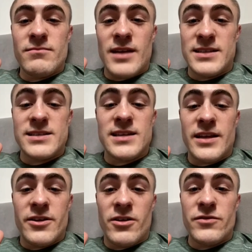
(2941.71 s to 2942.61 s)

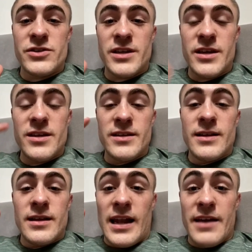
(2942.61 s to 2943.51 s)
Adesanya, obviously.
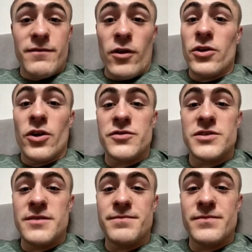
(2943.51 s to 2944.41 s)
I like
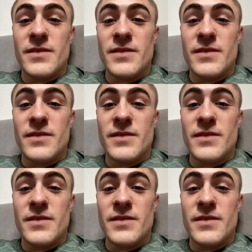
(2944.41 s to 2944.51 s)
Volkanovski.